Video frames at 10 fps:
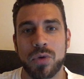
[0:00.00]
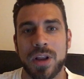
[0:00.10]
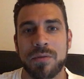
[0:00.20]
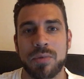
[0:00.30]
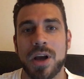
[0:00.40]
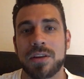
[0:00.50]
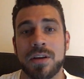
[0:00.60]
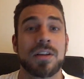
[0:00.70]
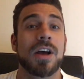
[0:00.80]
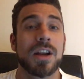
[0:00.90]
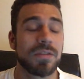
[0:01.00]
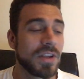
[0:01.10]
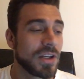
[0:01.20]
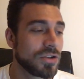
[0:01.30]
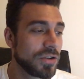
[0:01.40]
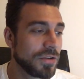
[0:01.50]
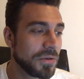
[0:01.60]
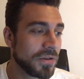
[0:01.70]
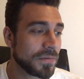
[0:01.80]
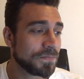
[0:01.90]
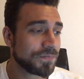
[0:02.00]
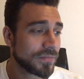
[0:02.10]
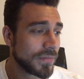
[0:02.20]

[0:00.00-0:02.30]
will have brought a lot of attention to it